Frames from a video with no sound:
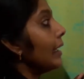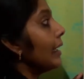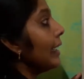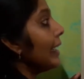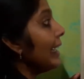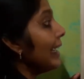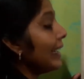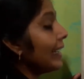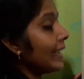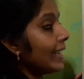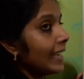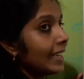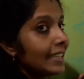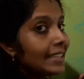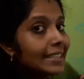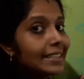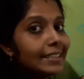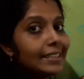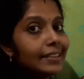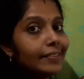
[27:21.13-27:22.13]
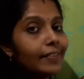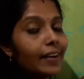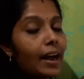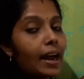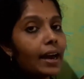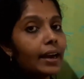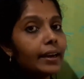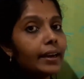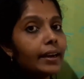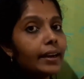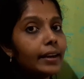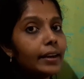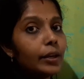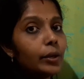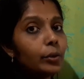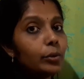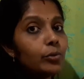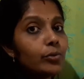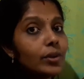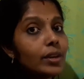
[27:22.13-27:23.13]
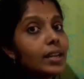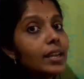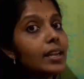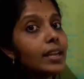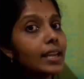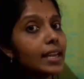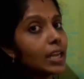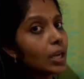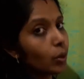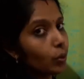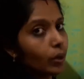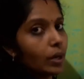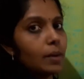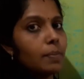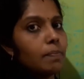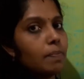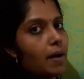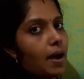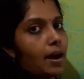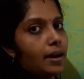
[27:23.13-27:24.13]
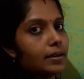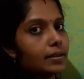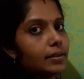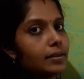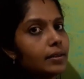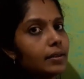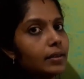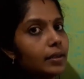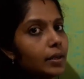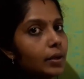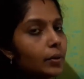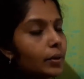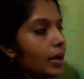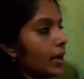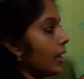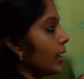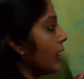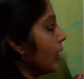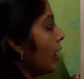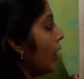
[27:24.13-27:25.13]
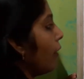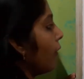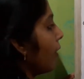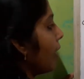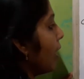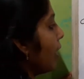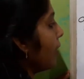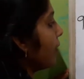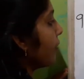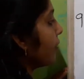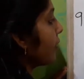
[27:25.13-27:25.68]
It is divided into 3 equal parts. Okay, now we have